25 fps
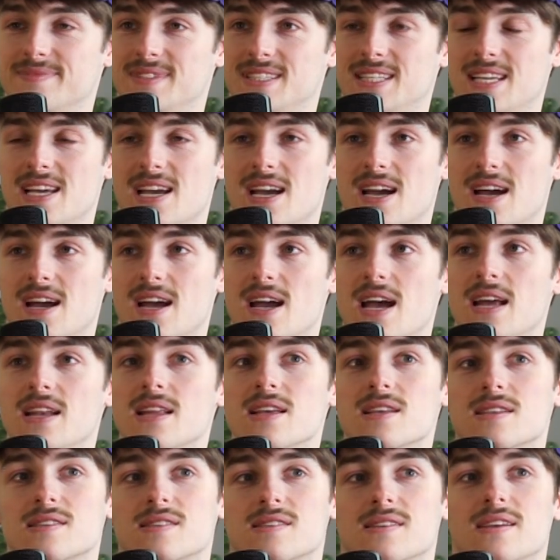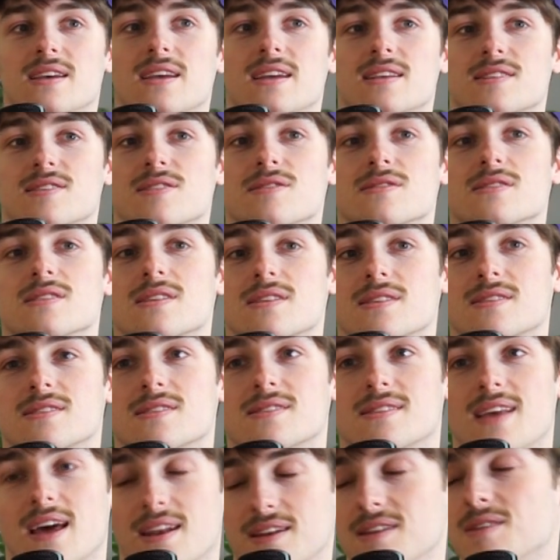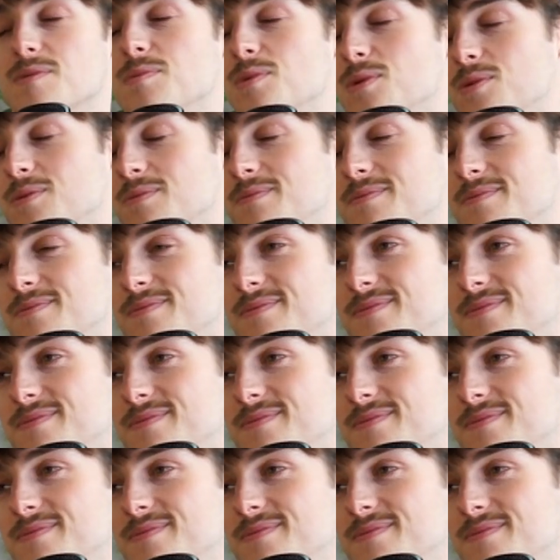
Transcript: That's yeah. And it's, it's understandable.